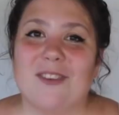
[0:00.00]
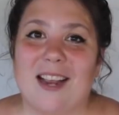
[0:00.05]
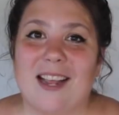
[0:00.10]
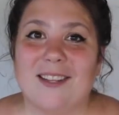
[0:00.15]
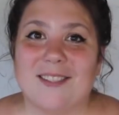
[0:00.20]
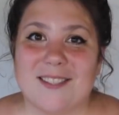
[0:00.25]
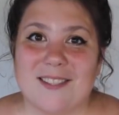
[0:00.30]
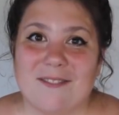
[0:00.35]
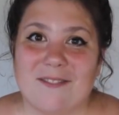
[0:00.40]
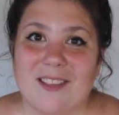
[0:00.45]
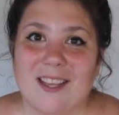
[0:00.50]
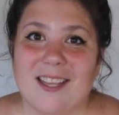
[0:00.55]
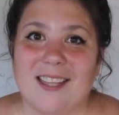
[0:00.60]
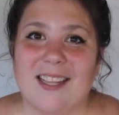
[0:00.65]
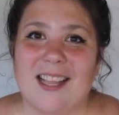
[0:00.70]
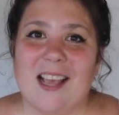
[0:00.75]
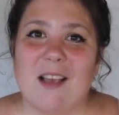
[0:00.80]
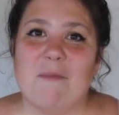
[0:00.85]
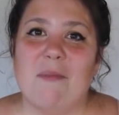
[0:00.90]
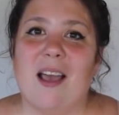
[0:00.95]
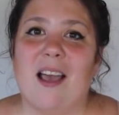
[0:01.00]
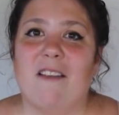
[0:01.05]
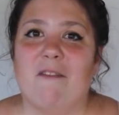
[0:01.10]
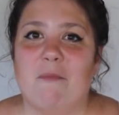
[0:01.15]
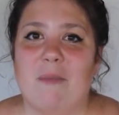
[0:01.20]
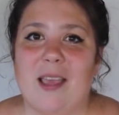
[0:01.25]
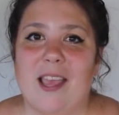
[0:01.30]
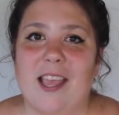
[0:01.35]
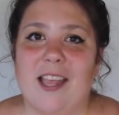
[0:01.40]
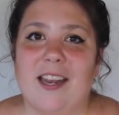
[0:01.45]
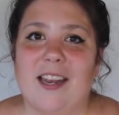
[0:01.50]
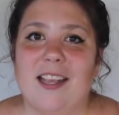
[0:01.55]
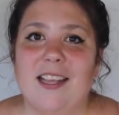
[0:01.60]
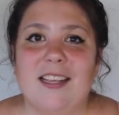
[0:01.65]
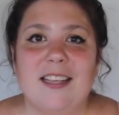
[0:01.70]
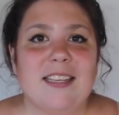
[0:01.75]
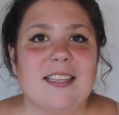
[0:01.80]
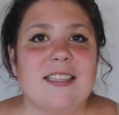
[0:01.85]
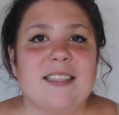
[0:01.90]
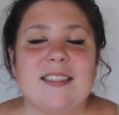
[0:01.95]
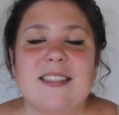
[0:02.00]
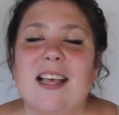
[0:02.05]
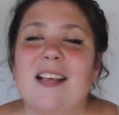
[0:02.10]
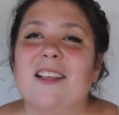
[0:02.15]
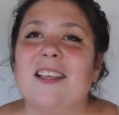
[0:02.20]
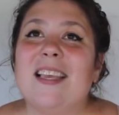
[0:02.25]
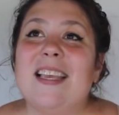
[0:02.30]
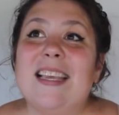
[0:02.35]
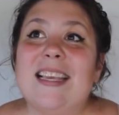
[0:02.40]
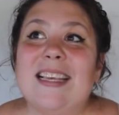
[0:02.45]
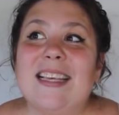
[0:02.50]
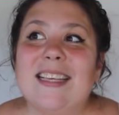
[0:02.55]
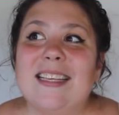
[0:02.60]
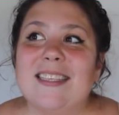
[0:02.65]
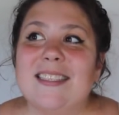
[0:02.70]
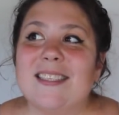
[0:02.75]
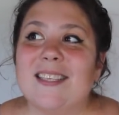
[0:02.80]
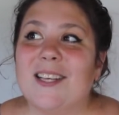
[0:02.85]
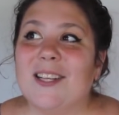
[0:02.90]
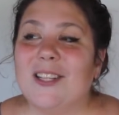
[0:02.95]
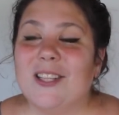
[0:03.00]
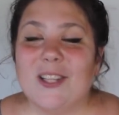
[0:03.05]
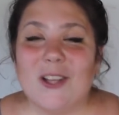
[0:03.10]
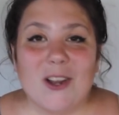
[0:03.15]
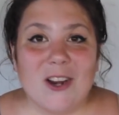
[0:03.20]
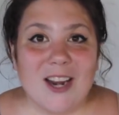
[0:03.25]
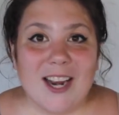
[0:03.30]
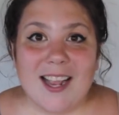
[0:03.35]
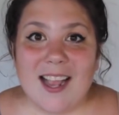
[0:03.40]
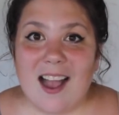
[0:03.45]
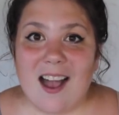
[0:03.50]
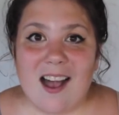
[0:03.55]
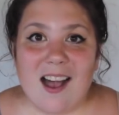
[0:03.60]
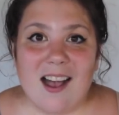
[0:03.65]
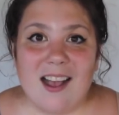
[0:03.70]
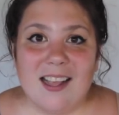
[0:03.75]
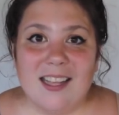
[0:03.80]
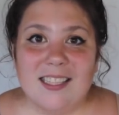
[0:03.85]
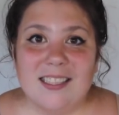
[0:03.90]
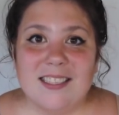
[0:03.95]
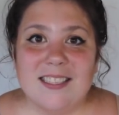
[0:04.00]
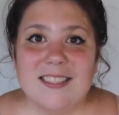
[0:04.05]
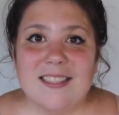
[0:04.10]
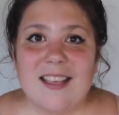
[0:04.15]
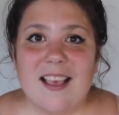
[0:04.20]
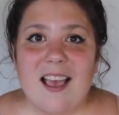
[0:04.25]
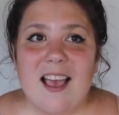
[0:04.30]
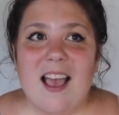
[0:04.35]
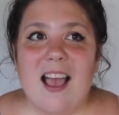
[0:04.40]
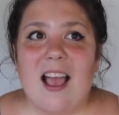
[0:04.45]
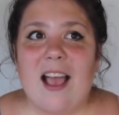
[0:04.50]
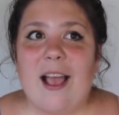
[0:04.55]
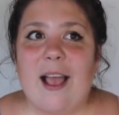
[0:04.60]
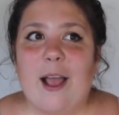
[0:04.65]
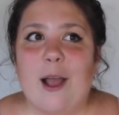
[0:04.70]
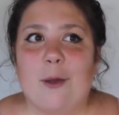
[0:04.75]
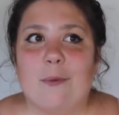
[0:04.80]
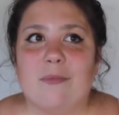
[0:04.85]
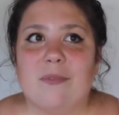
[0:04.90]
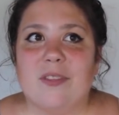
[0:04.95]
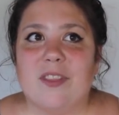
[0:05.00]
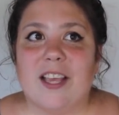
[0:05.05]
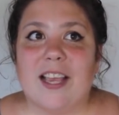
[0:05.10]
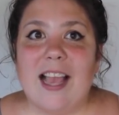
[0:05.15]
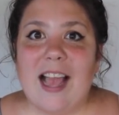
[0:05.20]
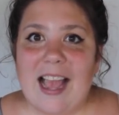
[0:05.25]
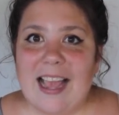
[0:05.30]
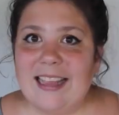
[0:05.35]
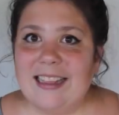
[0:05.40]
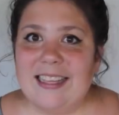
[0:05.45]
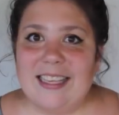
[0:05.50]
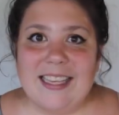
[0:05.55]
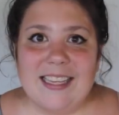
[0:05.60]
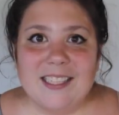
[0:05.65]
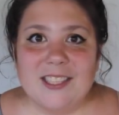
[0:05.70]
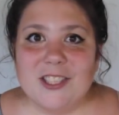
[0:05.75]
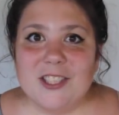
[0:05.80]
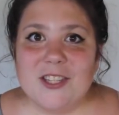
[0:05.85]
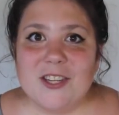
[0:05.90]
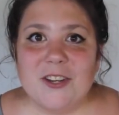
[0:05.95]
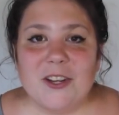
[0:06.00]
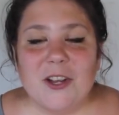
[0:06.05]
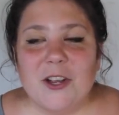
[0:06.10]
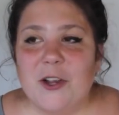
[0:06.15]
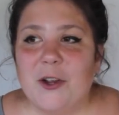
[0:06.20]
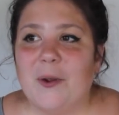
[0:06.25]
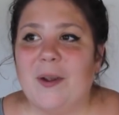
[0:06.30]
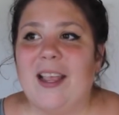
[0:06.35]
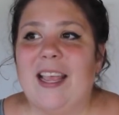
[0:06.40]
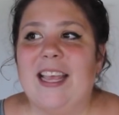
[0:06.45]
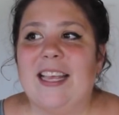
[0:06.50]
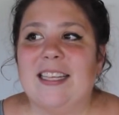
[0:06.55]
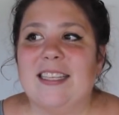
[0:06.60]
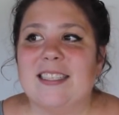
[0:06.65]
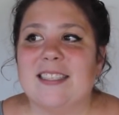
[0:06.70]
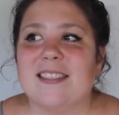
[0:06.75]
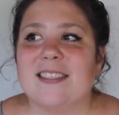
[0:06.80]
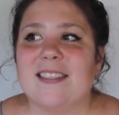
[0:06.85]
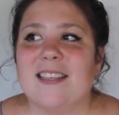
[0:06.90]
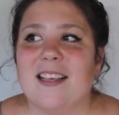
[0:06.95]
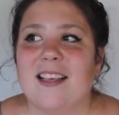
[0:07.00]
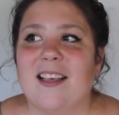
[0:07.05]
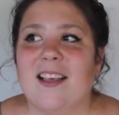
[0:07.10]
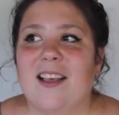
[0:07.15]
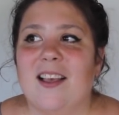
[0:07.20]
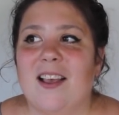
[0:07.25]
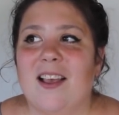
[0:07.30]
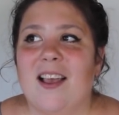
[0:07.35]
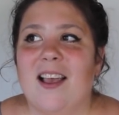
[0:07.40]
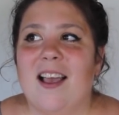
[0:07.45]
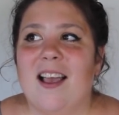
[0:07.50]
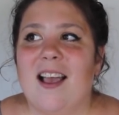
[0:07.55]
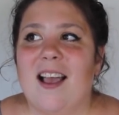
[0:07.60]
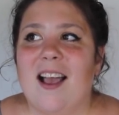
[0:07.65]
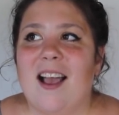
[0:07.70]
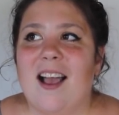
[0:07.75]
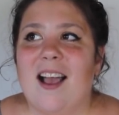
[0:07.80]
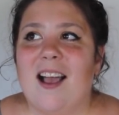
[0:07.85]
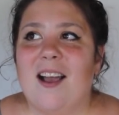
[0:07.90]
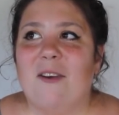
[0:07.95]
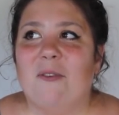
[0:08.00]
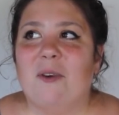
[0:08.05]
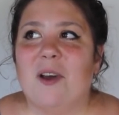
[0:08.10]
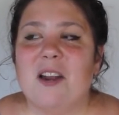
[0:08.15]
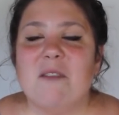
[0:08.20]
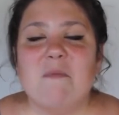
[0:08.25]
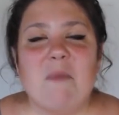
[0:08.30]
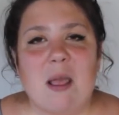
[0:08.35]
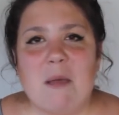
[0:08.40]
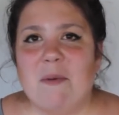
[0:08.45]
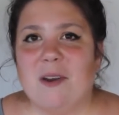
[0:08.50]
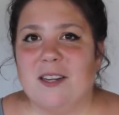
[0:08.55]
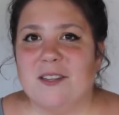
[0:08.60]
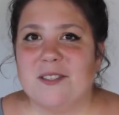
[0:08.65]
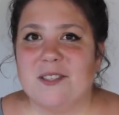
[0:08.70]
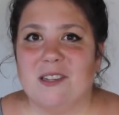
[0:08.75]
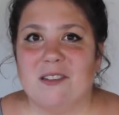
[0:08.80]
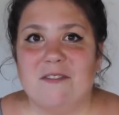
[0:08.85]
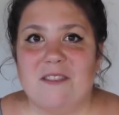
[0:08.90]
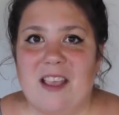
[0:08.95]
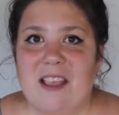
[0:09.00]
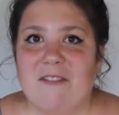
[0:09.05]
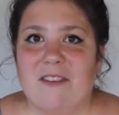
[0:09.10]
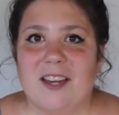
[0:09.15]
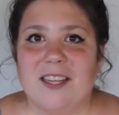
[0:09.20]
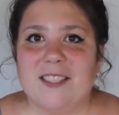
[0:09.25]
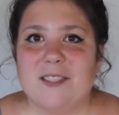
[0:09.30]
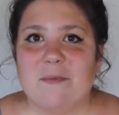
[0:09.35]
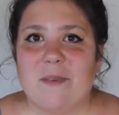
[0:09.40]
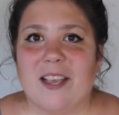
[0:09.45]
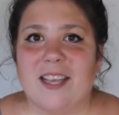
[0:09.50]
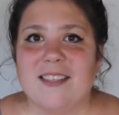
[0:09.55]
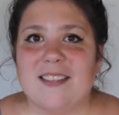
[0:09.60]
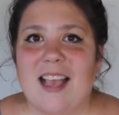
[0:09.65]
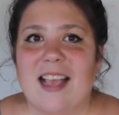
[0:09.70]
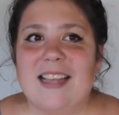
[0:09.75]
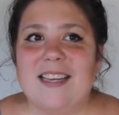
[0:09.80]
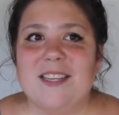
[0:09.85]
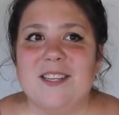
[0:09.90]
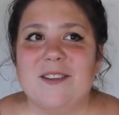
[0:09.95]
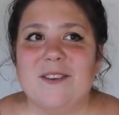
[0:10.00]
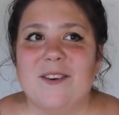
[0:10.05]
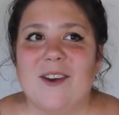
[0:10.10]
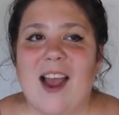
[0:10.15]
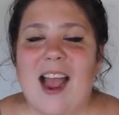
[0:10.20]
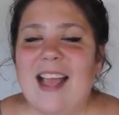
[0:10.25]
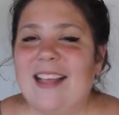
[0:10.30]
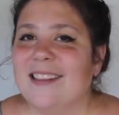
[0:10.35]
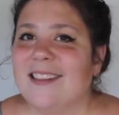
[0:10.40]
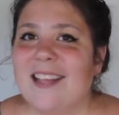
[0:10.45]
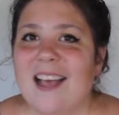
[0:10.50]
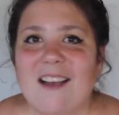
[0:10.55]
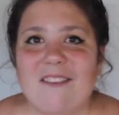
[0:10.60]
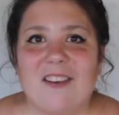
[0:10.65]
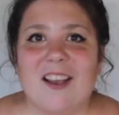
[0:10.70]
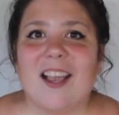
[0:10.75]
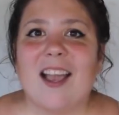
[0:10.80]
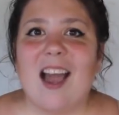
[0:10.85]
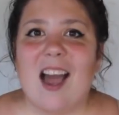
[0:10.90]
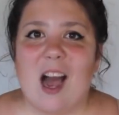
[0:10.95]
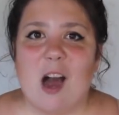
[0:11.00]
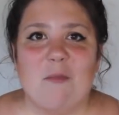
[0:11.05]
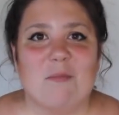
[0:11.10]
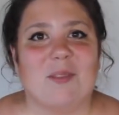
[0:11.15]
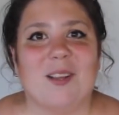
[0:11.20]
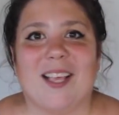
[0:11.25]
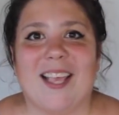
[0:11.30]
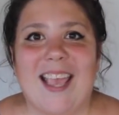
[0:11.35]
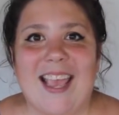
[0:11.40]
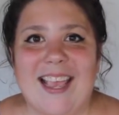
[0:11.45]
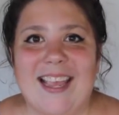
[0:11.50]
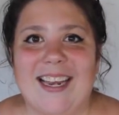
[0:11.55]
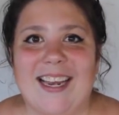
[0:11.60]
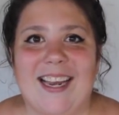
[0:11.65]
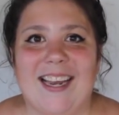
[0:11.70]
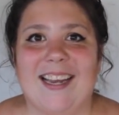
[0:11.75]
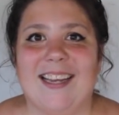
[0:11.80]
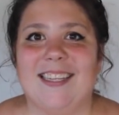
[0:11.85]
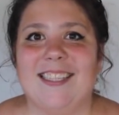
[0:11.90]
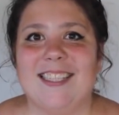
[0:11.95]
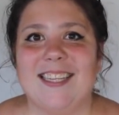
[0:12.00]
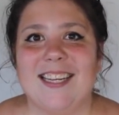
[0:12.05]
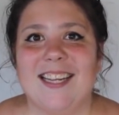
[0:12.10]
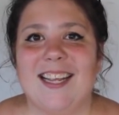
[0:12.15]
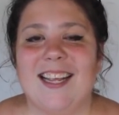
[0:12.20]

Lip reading: rounds of the club have been Selkies, Chloricons, the Kyleech, who is one of my personal favorites because I love a complicated